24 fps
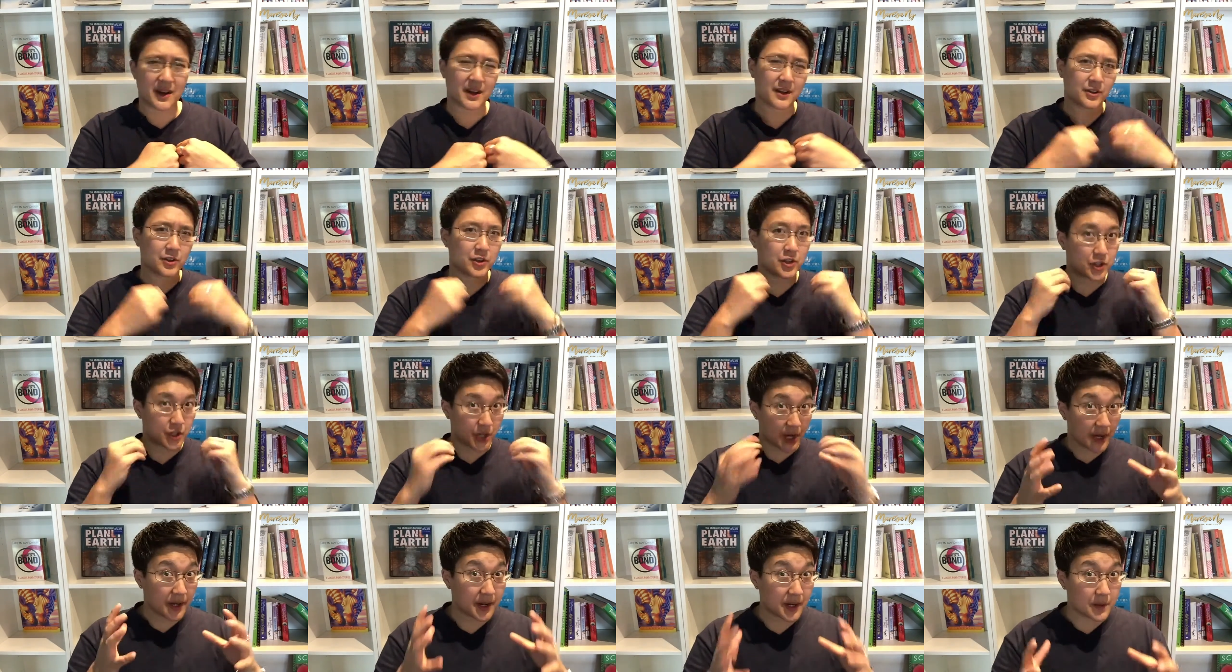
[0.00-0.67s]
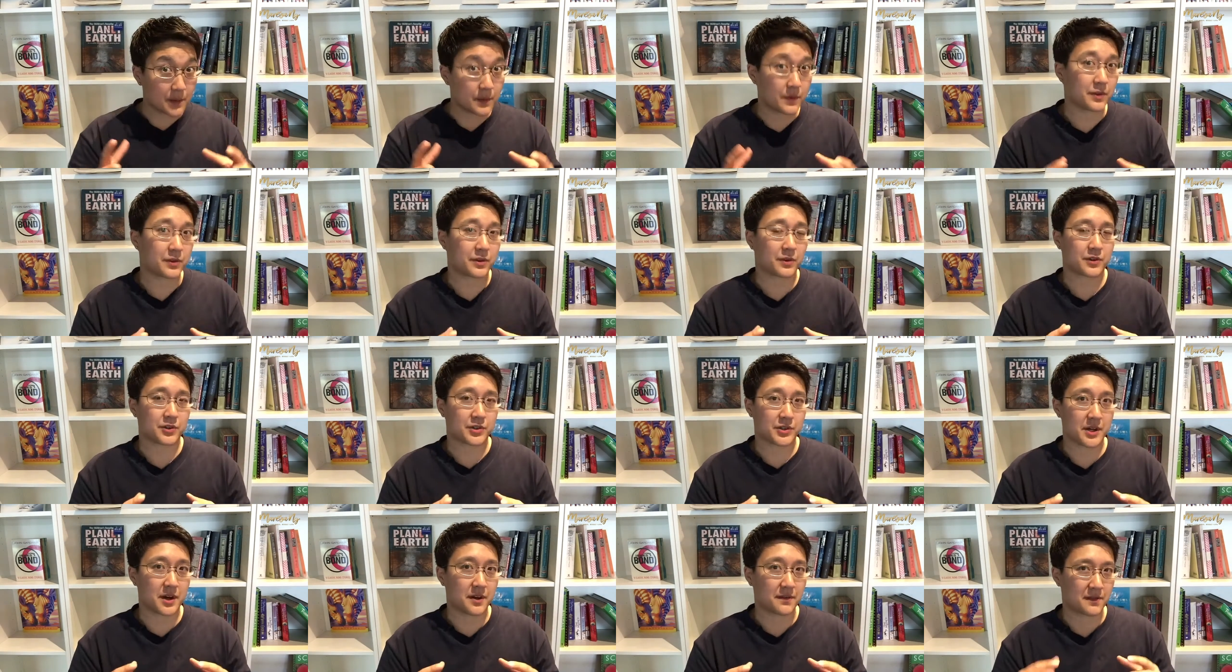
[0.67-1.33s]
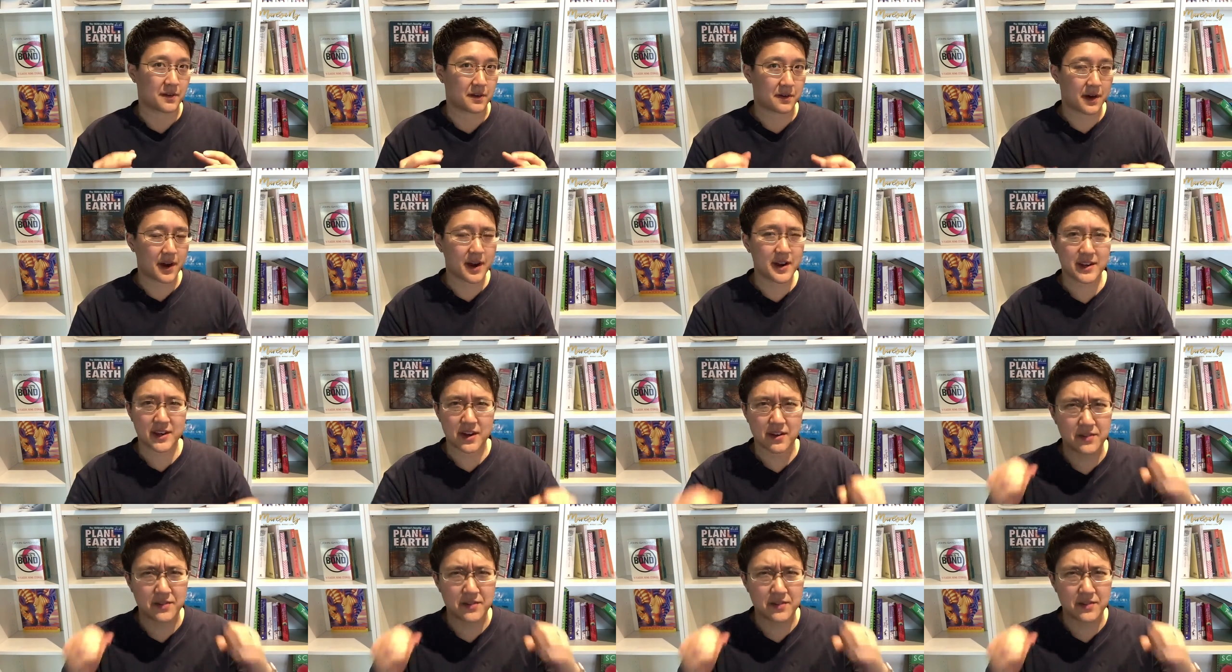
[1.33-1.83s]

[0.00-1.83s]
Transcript: and check in with yourself, all right?